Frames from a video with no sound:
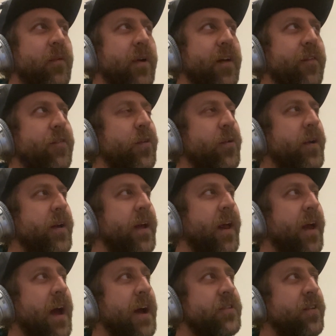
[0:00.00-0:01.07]
when I flew it, and
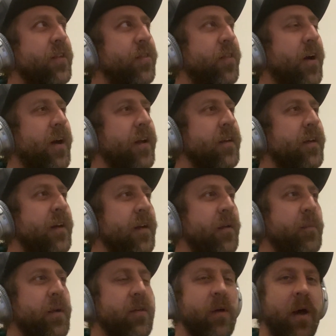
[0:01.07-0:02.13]
I actually thought,
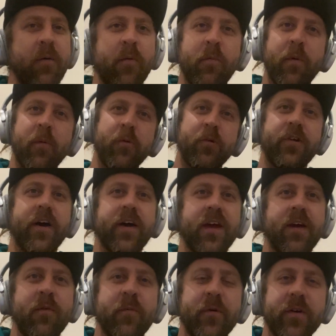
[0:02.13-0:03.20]
because I remember we were
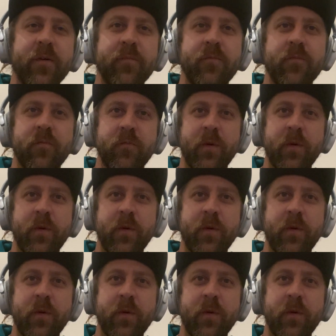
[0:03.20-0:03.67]
talking when we were